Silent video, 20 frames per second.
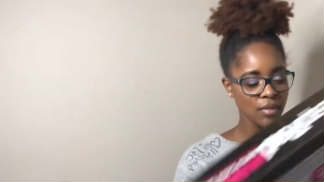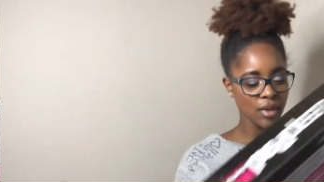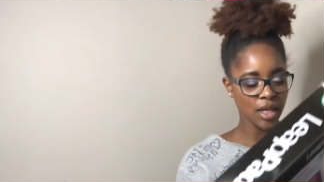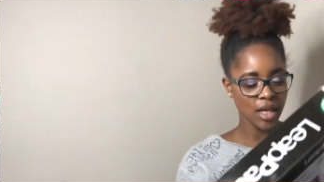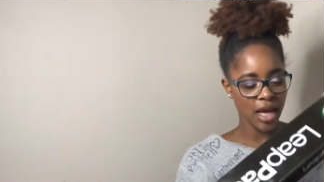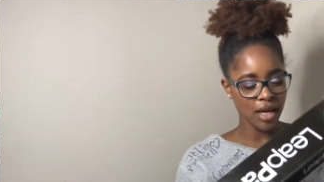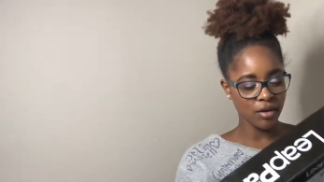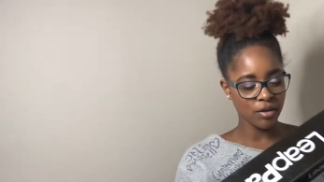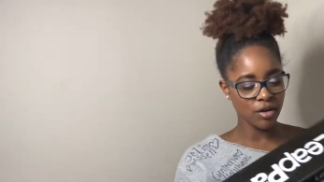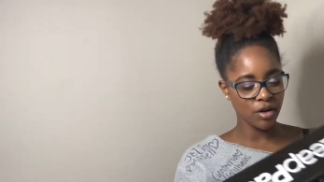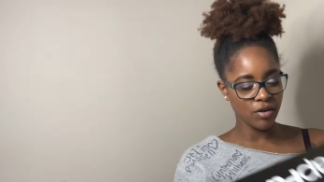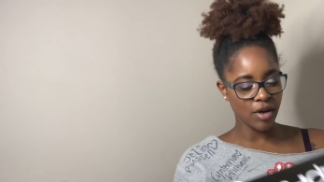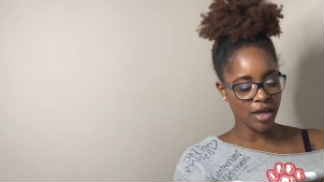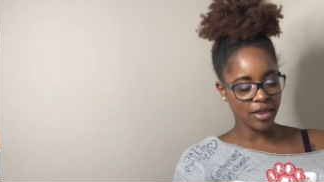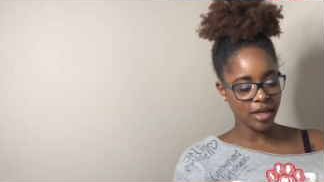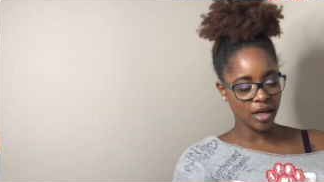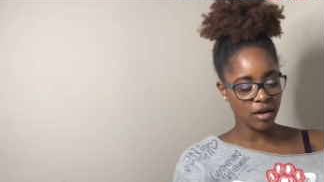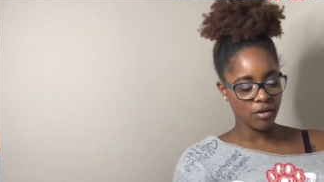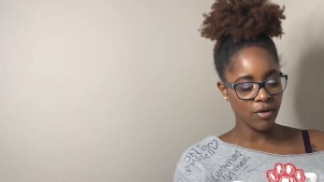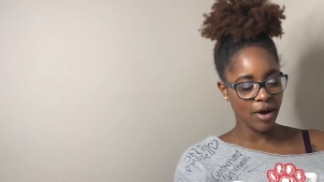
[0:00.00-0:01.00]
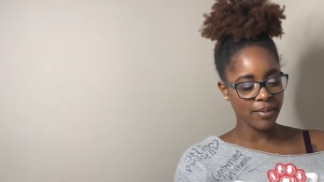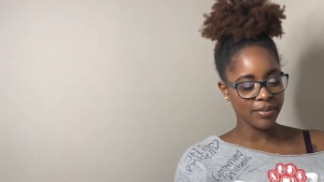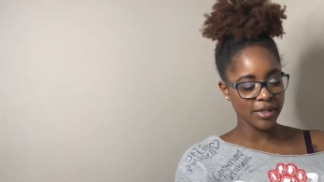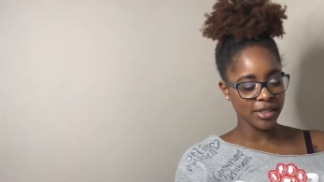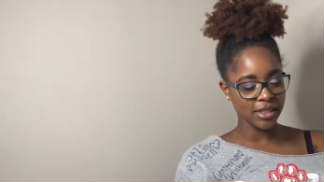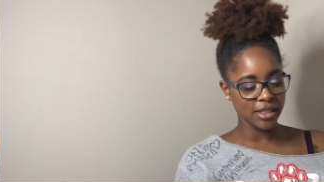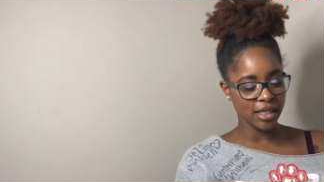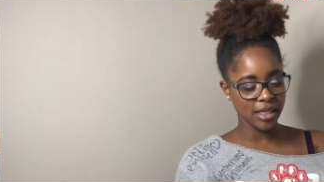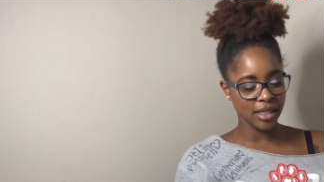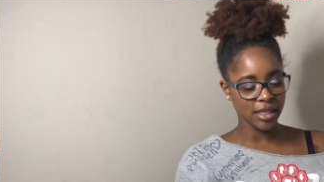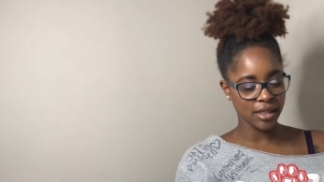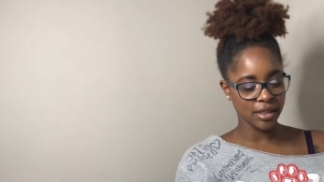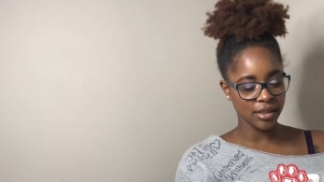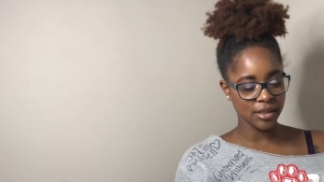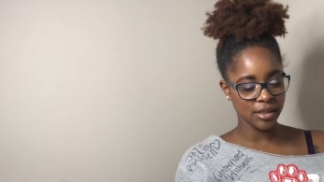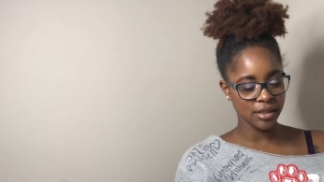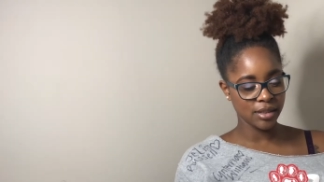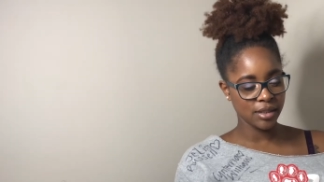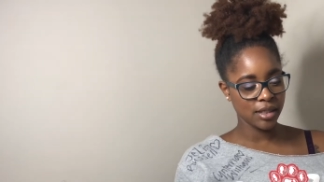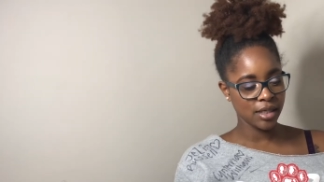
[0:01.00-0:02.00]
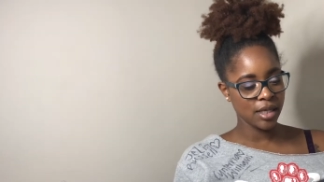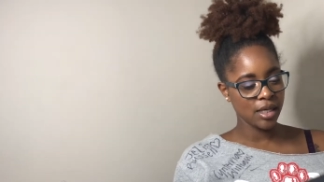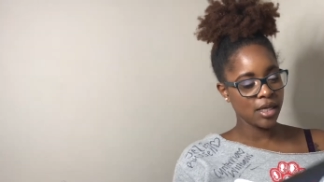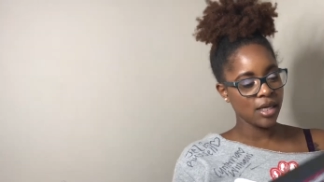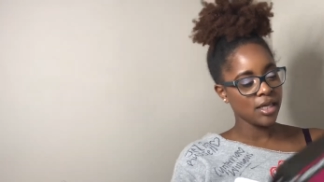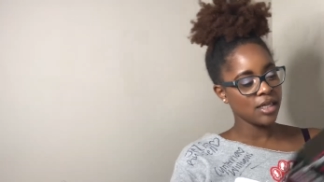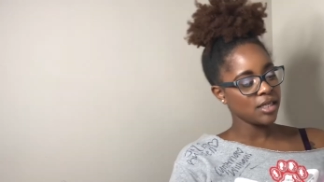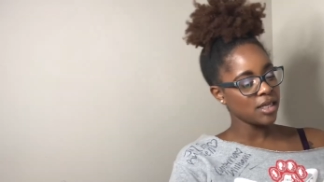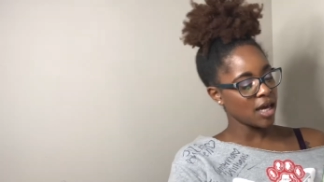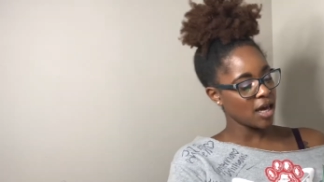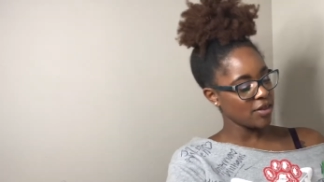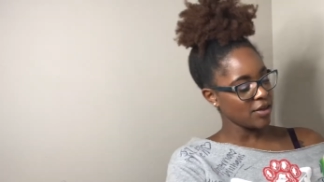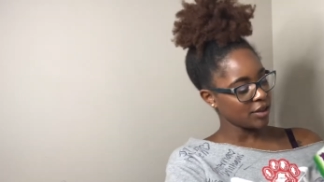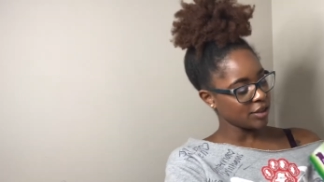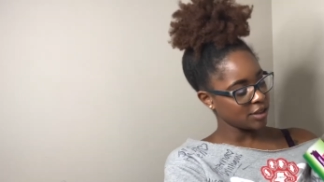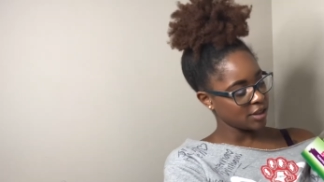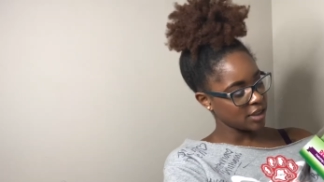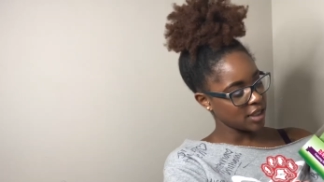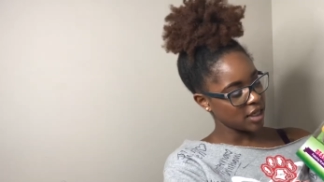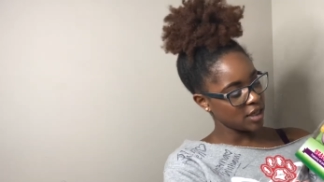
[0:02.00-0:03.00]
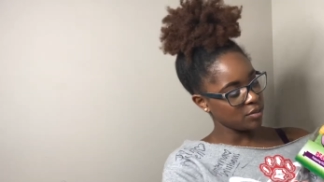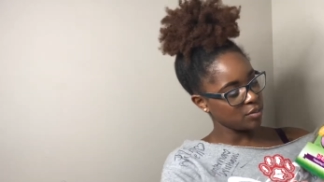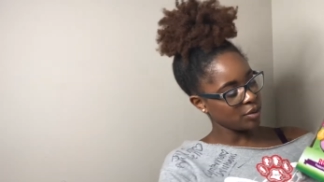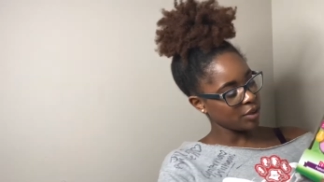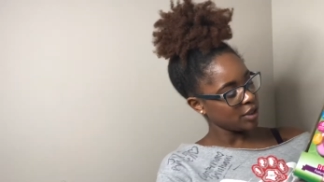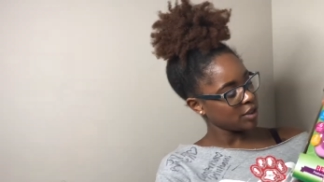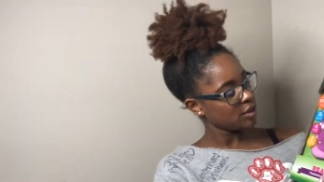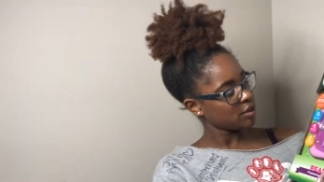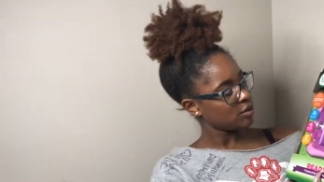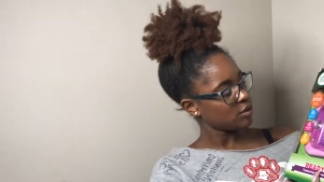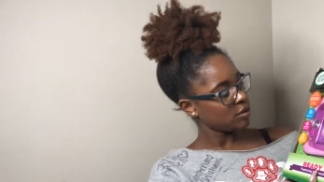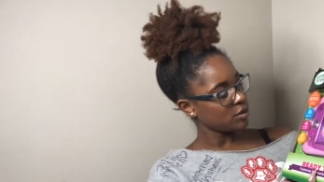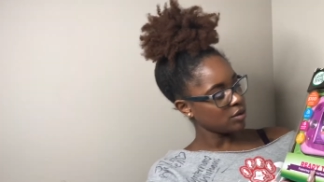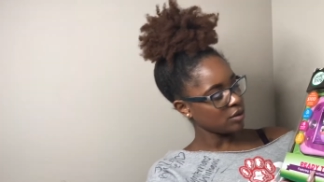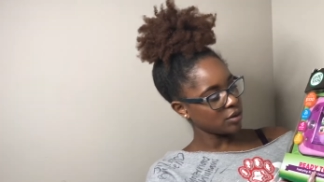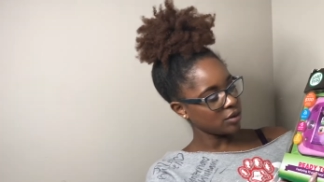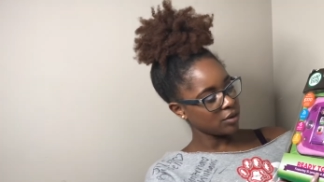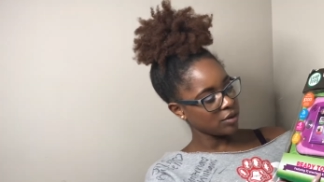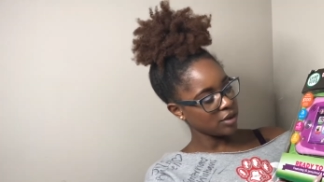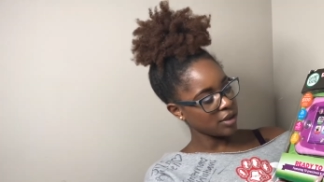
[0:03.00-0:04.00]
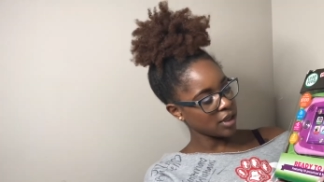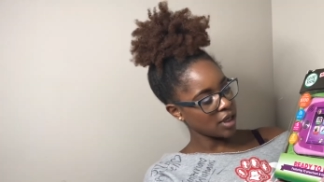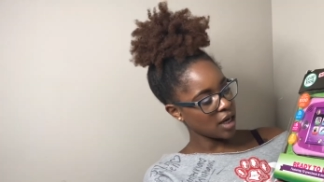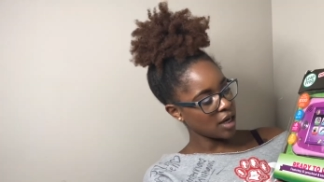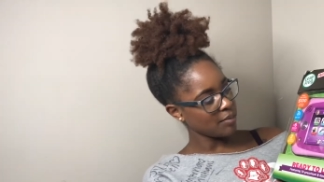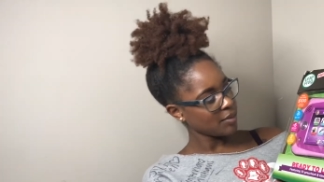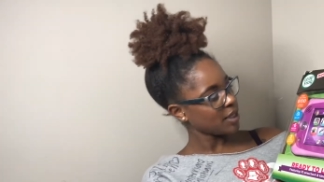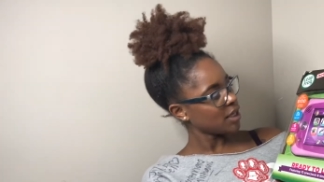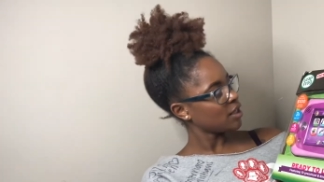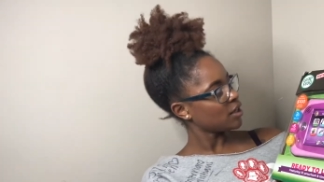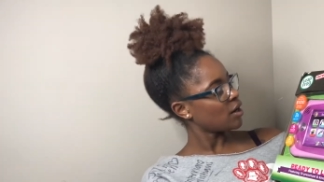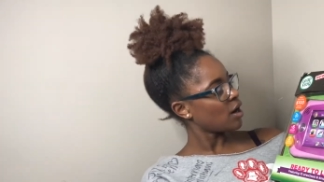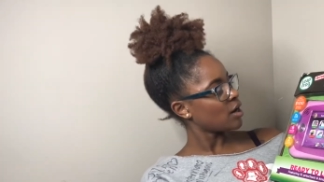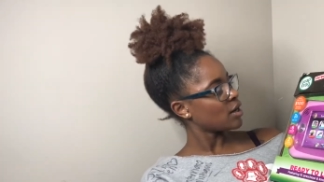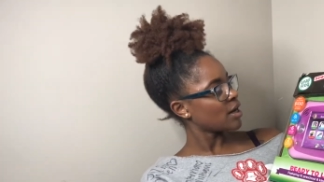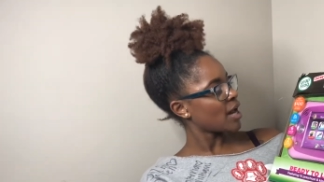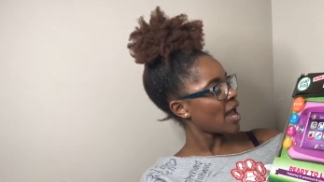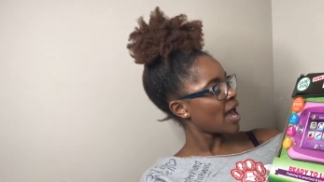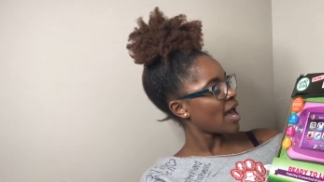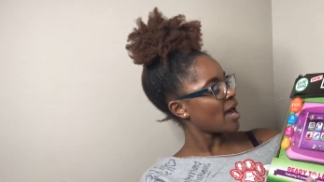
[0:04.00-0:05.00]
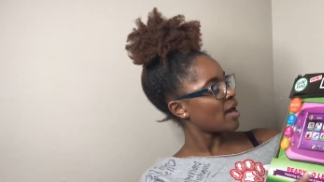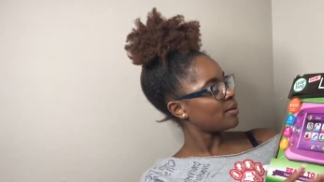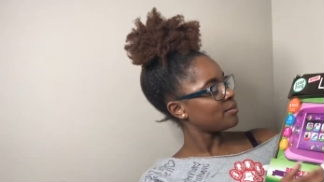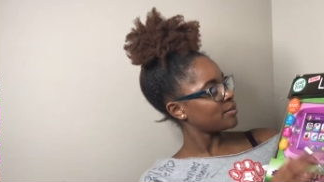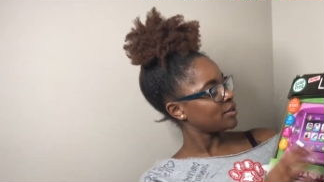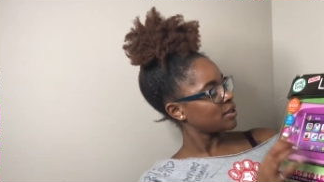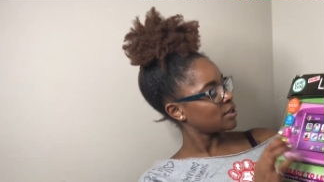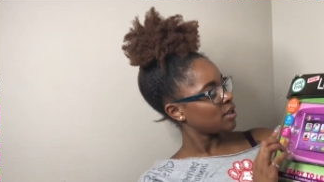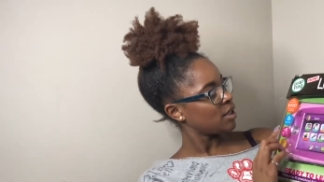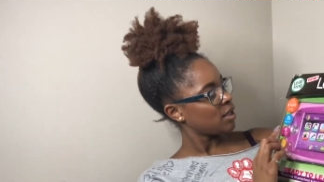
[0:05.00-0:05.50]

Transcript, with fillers: I don't know. I think I'll wrap this in this. Yeah, there's 10 preschool, kindergarten apps,